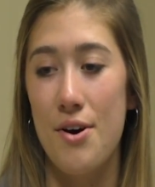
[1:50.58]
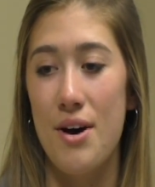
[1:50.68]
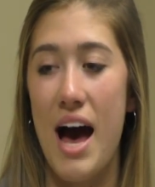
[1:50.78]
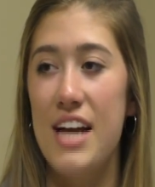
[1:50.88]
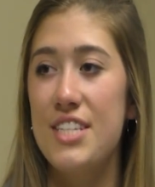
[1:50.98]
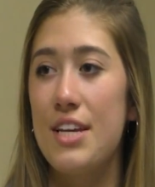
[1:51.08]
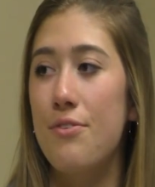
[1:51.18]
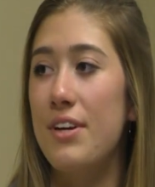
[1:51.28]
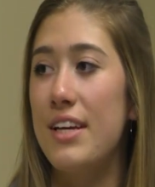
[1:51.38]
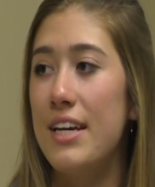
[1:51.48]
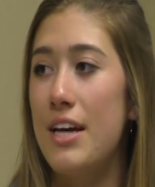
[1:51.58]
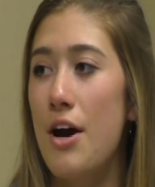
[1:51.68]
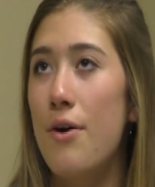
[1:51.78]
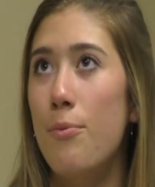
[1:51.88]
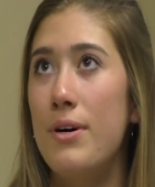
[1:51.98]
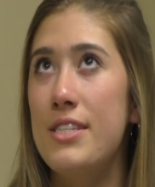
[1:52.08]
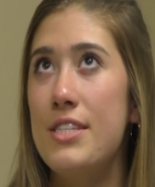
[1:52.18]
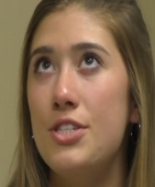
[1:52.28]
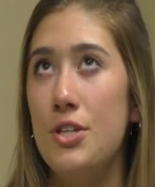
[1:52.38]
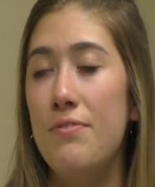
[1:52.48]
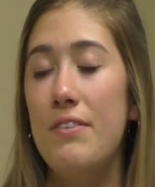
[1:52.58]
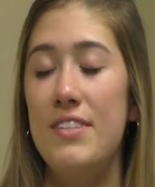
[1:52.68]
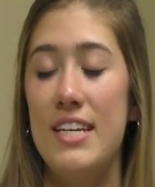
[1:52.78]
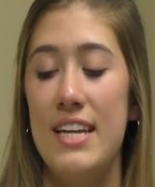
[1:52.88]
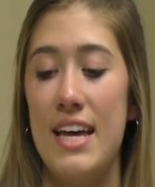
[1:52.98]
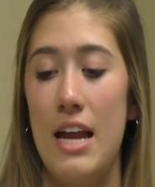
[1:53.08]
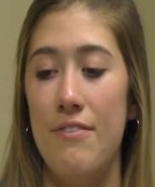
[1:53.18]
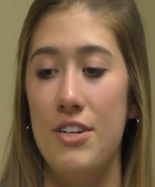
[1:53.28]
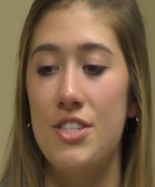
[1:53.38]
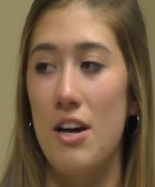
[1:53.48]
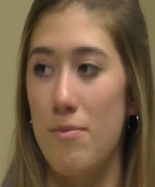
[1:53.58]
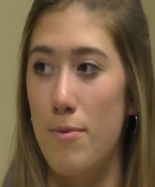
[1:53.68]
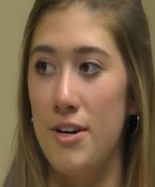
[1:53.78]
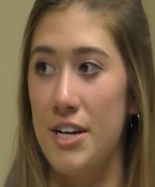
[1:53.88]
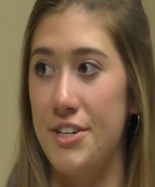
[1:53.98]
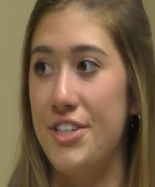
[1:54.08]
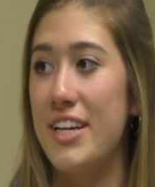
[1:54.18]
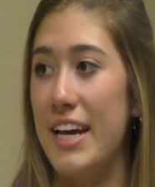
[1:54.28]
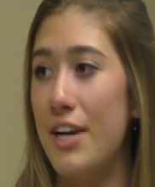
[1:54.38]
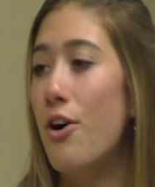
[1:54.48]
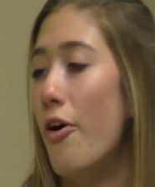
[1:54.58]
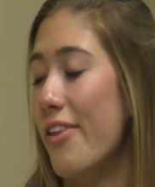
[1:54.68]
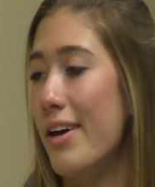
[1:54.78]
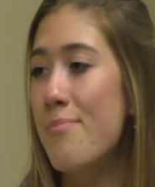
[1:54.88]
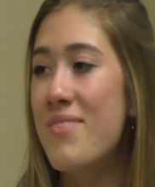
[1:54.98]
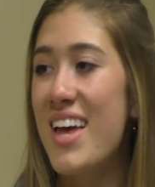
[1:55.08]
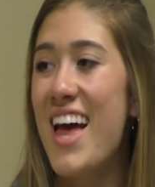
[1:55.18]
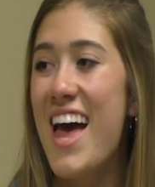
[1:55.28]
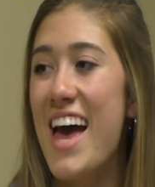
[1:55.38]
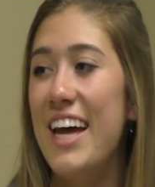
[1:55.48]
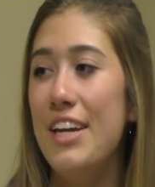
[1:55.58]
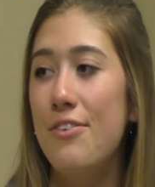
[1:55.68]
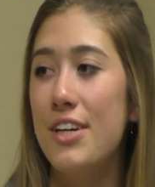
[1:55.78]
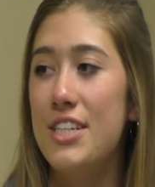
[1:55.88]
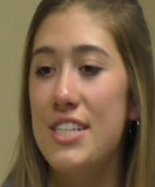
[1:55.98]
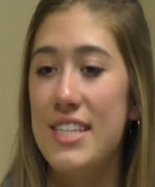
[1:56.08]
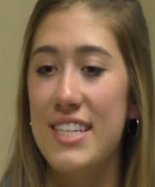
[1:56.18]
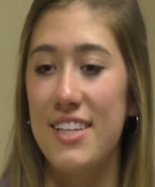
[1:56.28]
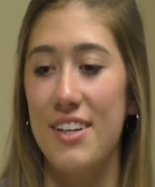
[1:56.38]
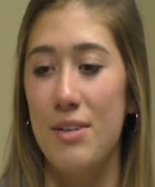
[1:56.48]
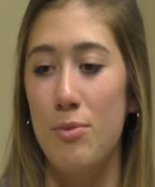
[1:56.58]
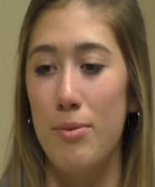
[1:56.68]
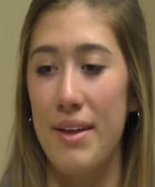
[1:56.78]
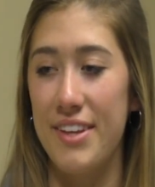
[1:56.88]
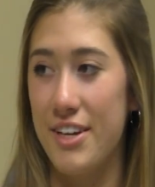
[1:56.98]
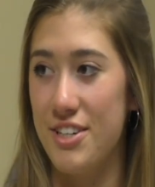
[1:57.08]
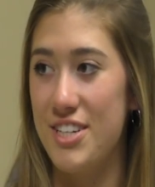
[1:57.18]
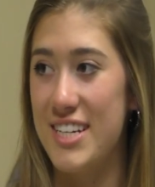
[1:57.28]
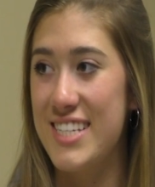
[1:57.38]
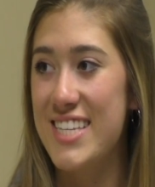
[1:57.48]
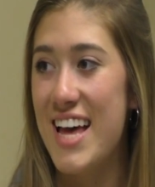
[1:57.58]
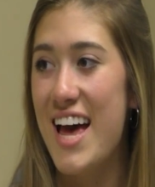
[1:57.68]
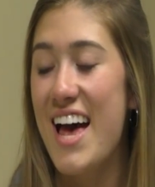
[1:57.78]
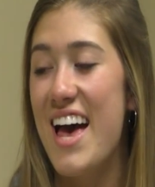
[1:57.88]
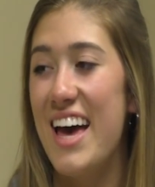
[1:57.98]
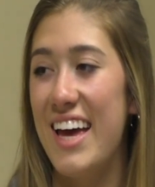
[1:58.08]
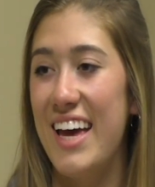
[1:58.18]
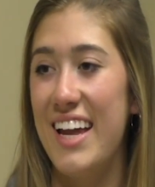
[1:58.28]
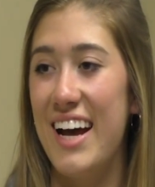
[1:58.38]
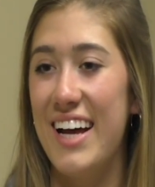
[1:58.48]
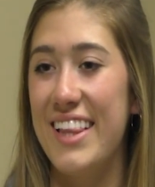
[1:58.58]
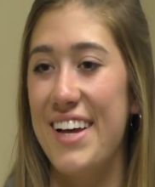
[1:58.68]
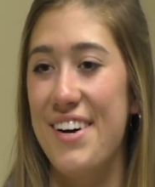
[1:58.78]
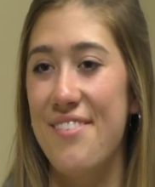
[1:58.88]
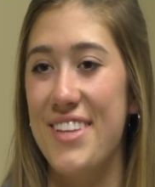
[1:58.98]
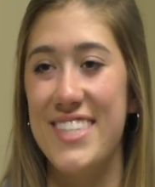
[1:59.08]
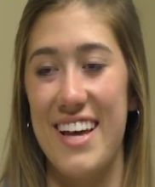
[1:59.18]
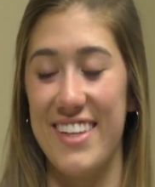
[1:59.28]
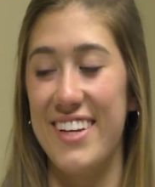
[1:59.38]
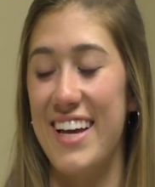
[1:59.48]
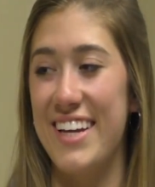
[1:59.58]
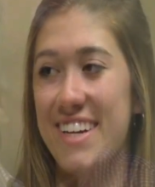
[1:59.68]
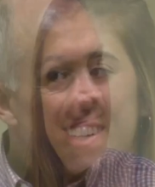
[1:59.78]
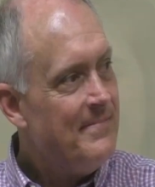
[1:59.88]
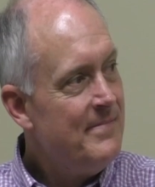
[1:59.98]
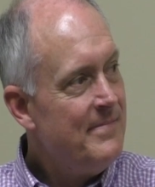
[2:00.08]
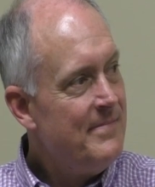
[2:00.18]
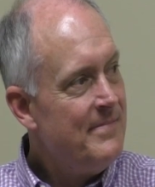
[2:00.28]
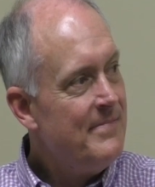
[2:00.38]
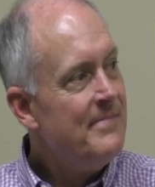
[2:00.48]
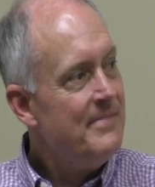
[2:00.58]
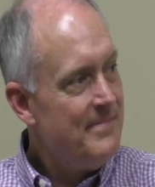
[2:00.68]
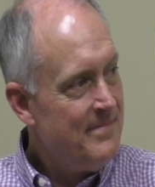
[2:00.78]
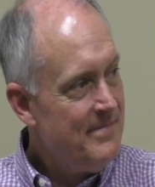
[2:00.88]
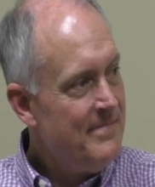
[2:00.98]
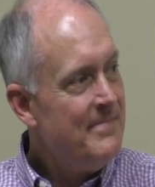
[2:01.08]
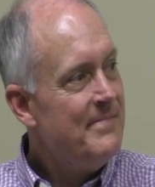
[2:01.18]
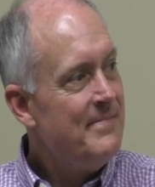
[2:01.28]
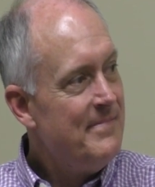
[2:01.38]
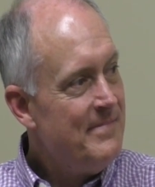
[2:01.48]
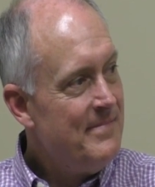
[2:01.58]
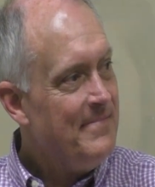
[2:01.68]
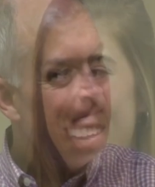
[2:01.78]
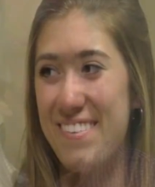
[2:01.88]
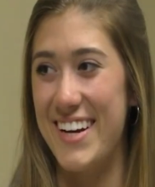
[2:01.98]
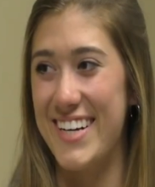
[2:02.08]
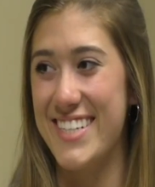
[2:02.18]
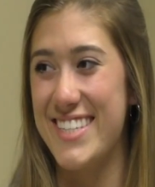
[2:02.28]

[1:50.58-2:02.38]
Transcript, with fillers: I just like really, once June fifteenth hit of your sophomore year, you can like call them and you really just get to learn more about the coaches. And I love the South Carolina coaches. They're like big teddy bears